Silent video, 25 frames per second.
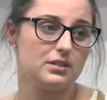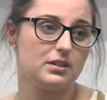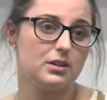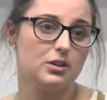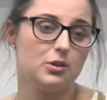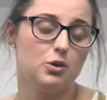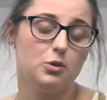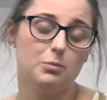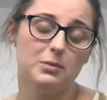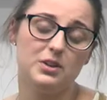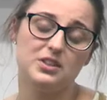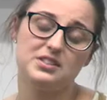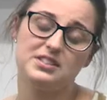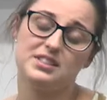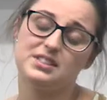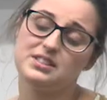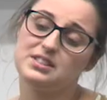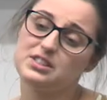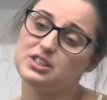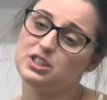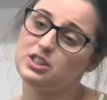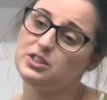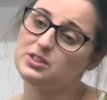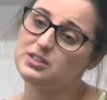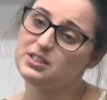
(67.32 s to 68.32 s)
almost
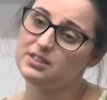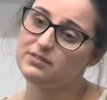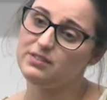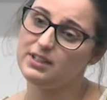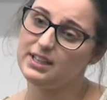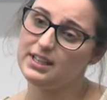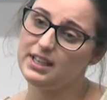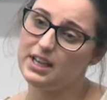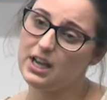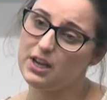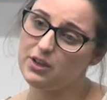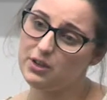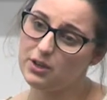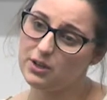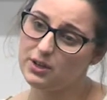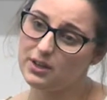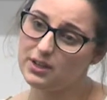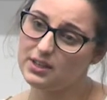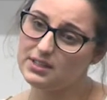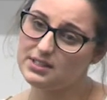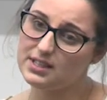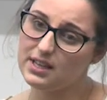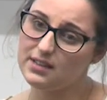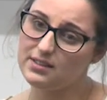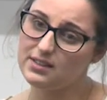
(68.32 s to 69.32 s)
exclusively
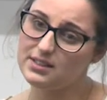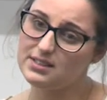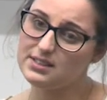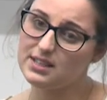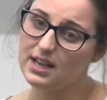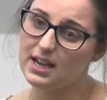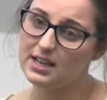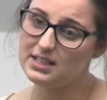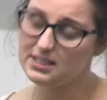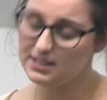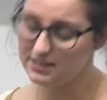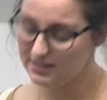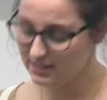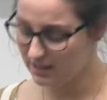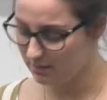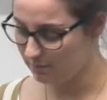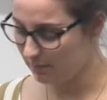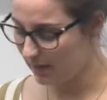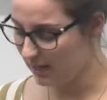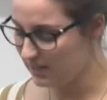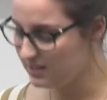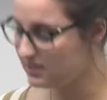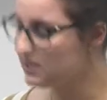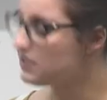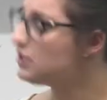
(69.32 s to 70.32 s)
occurs at the cytosine
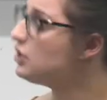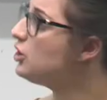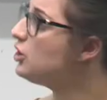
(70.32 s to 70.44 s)
base in